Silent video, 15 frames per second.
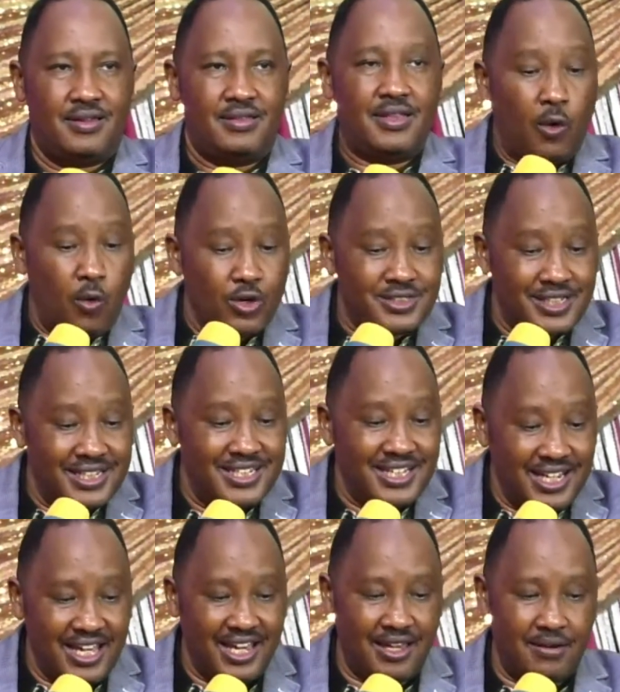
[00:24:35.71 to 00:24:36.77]
There was a
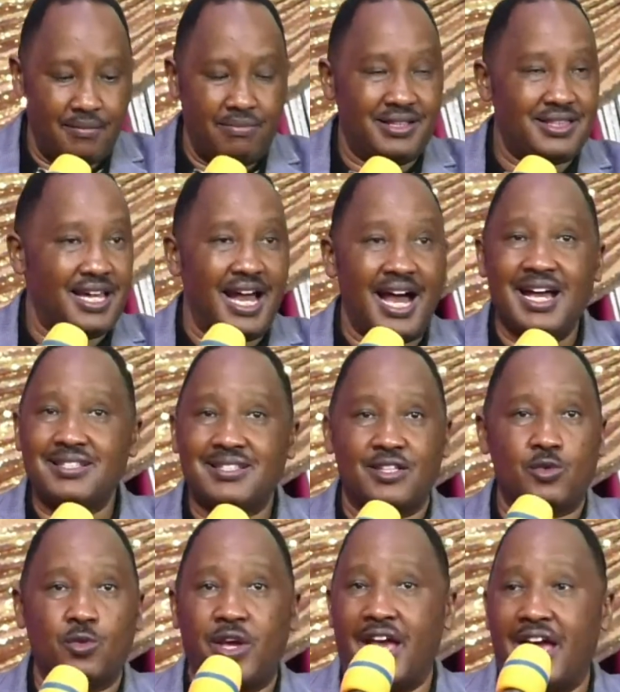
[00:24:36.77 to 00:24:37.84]
delay, but the
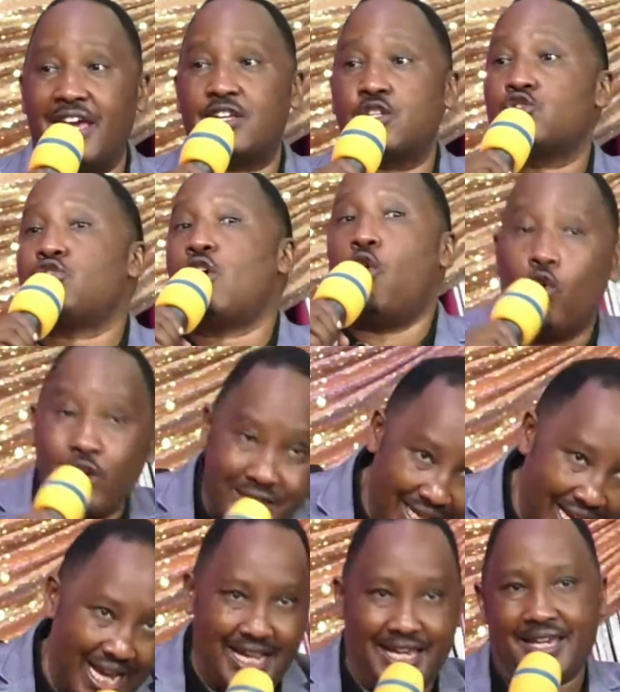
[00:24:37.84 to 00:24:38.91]
answers were
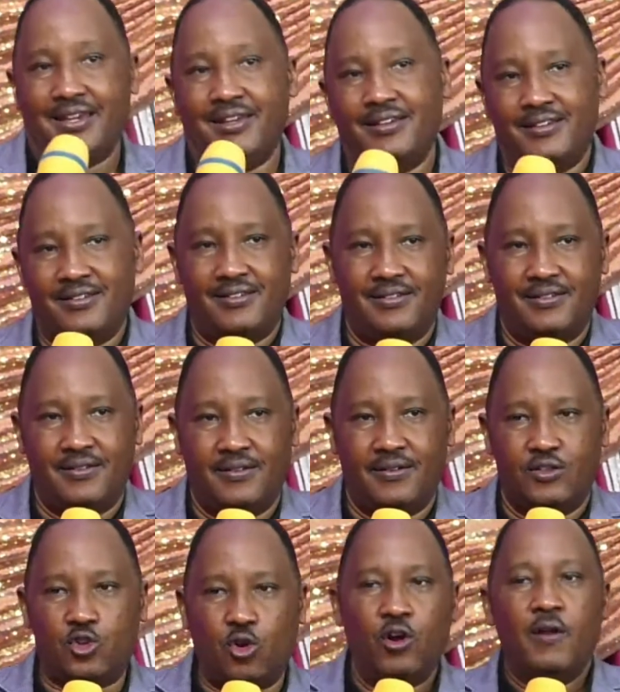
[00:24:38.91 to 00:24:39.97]
extraordinary.
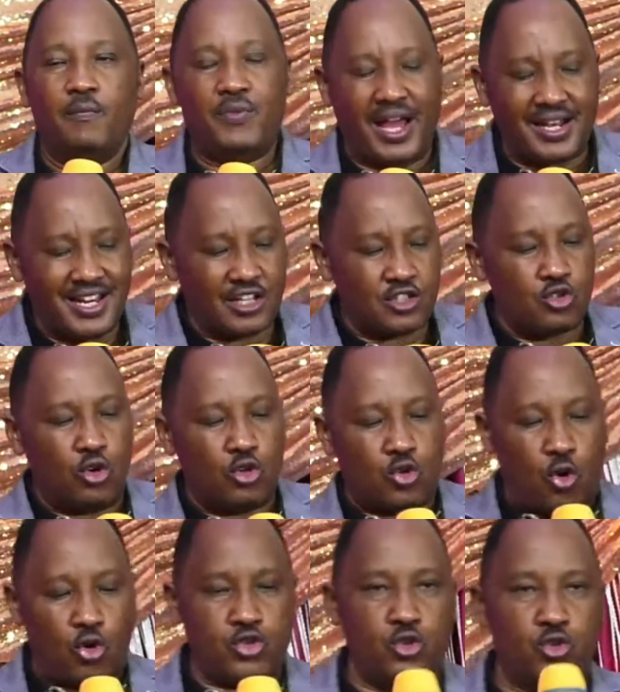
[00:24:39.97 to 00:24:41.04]
So that does
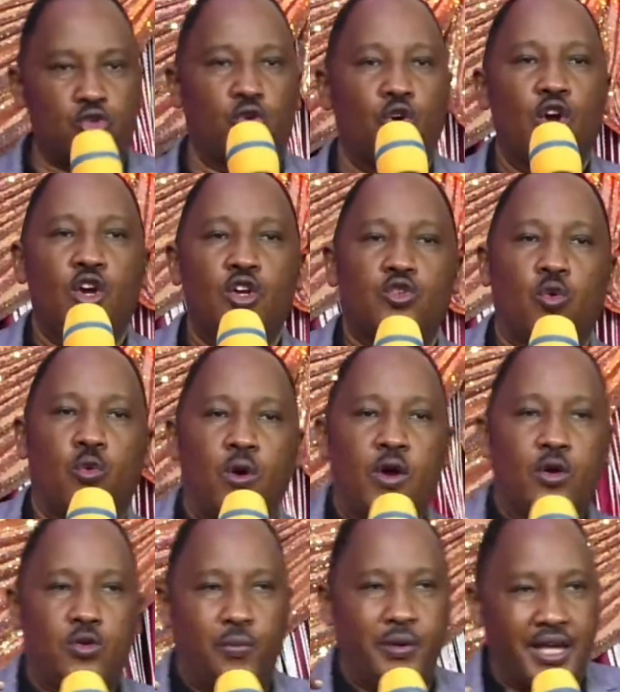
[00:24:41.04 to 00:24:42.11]
not cause you to, to,
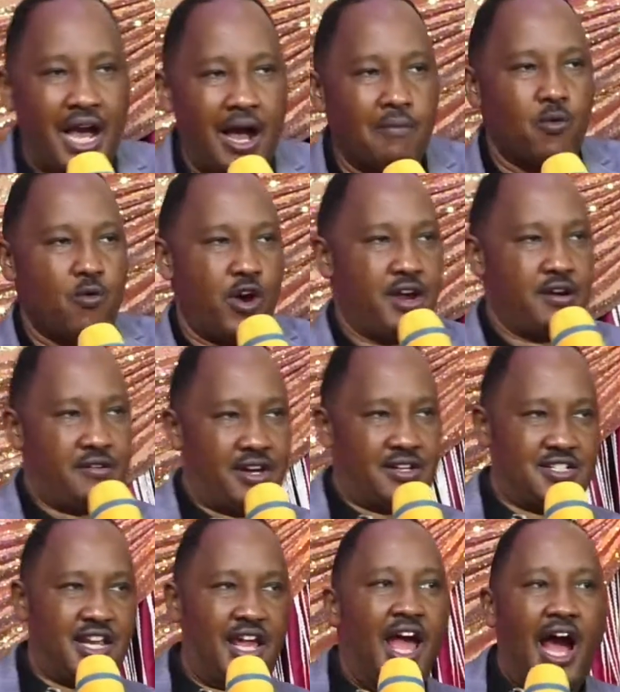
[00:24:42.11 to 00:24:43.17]
to become aware
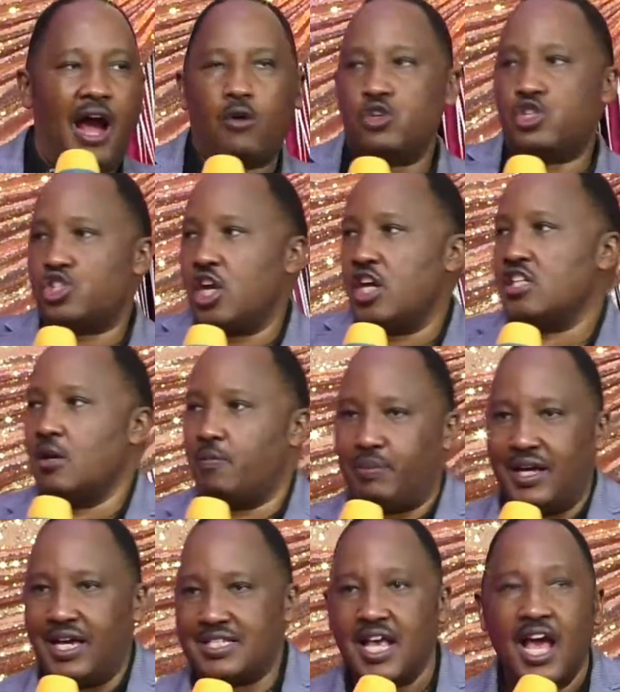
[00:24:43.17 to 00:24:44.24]
and say, I'll change a
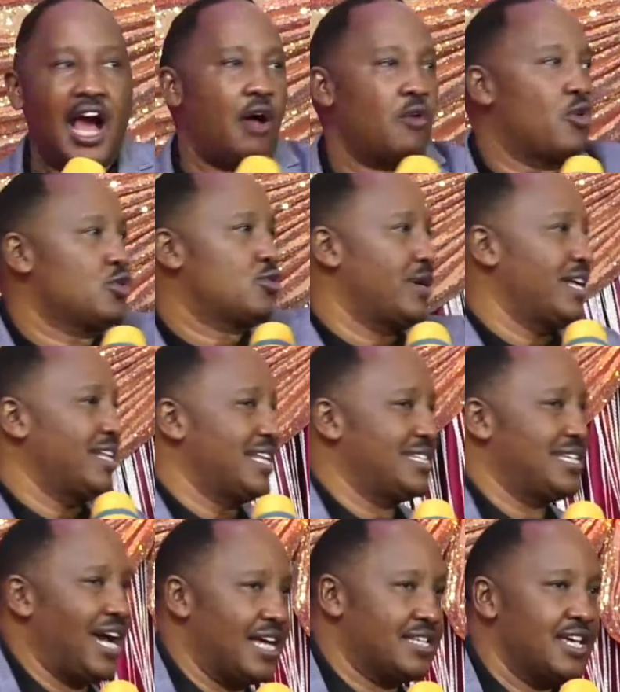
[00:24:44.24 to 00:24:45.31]
place, I'll go to another
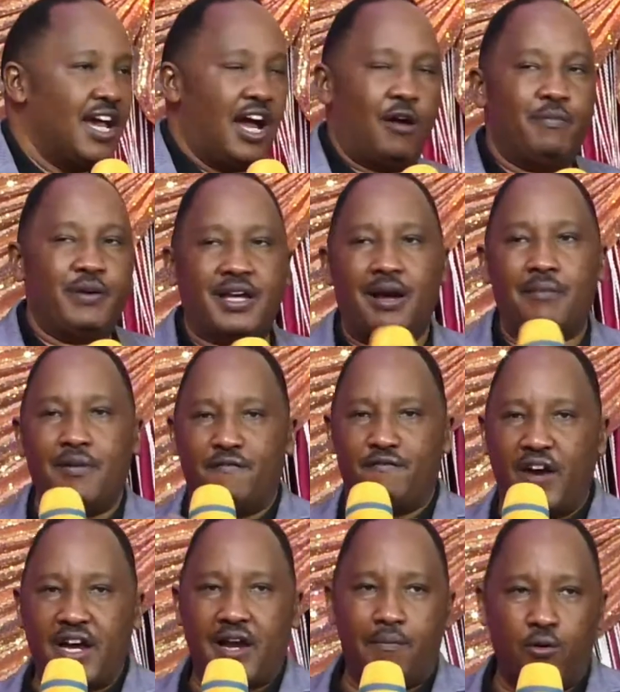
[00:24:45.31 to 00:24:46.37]
church, I'll become a
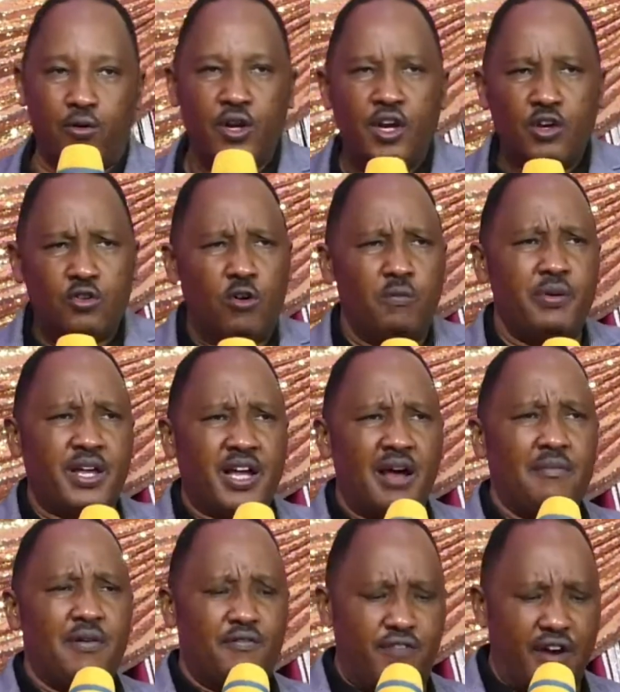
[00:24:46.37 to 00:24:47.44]
vagabond. Don't
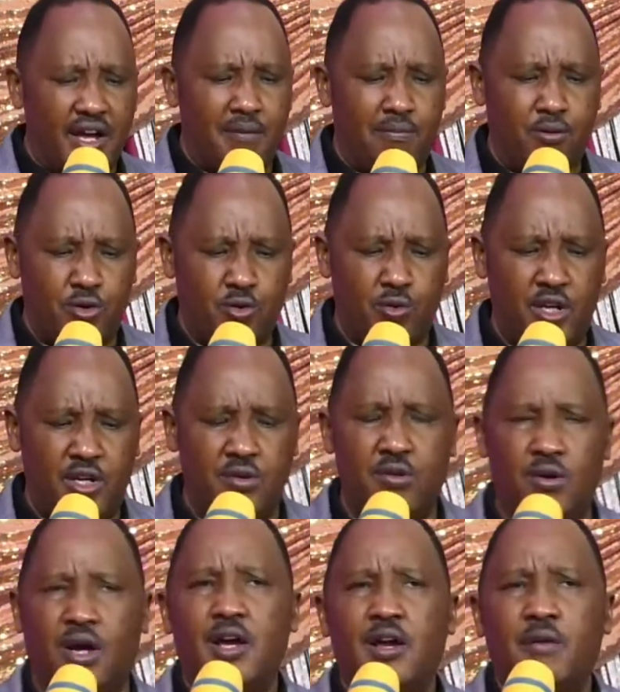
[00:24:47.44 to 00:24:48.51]
become a vagabond when
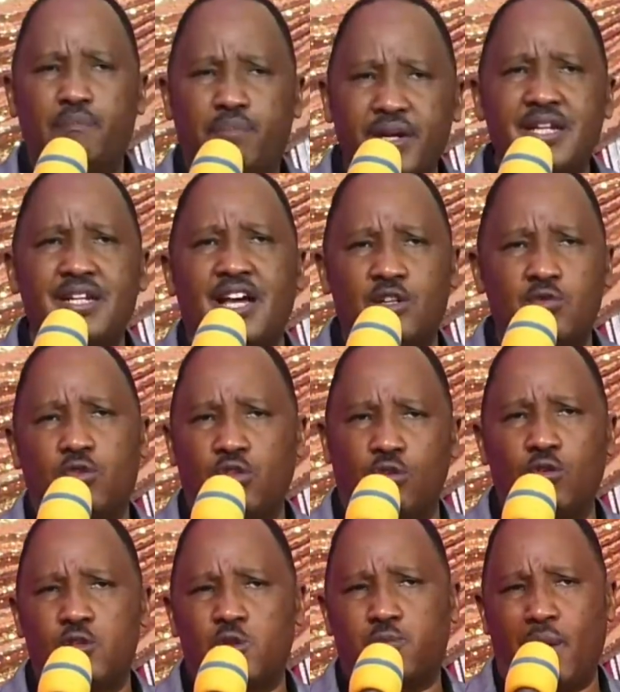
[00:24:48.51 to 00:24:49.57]
you are pregnant with
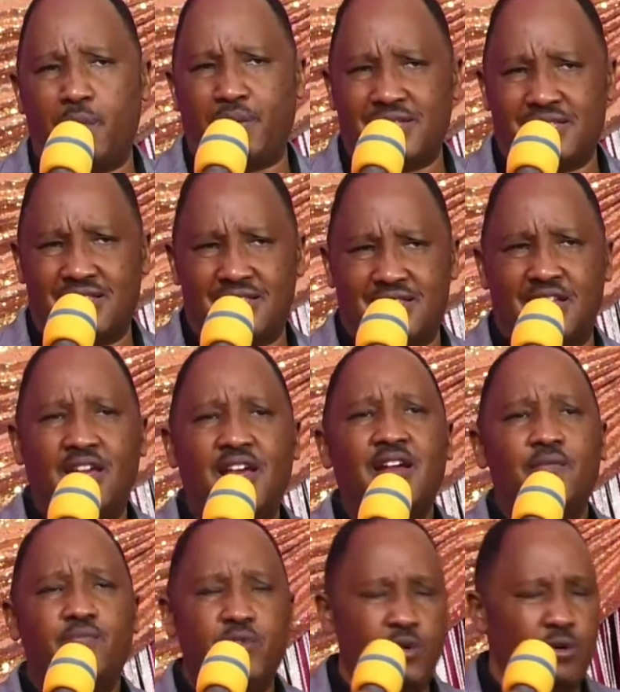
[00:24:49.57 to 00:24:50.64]
God's purposes. They,
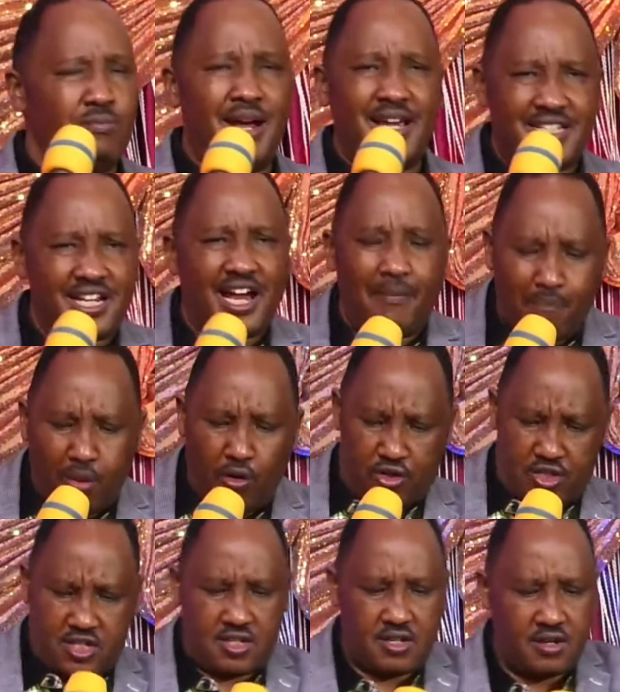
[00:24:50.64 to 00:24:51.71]
you might
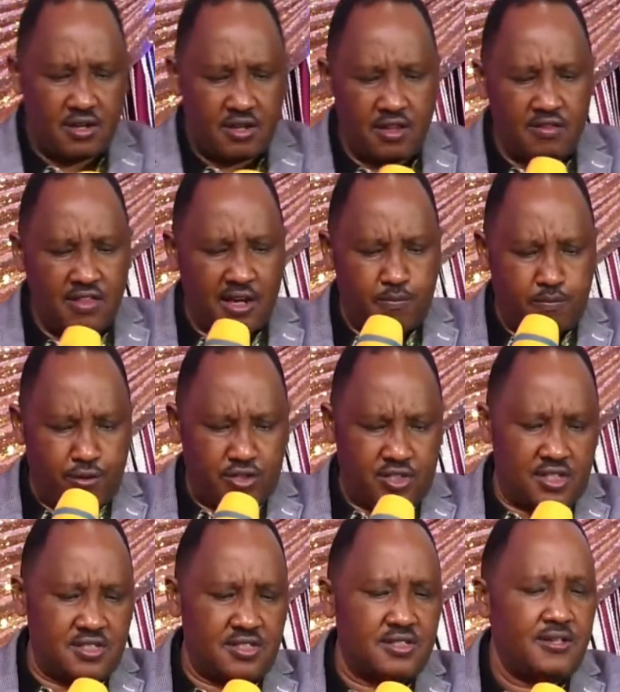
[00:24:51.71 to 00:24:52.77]
abort in that
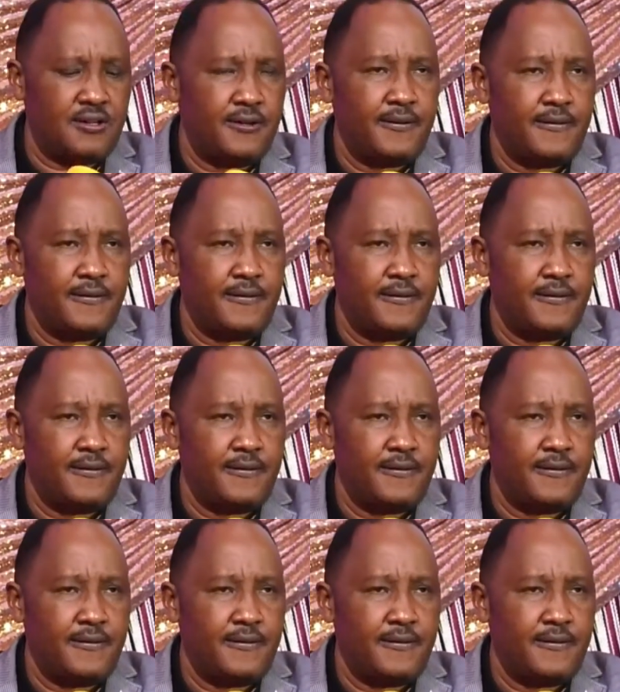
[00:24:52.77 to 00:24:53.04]
process.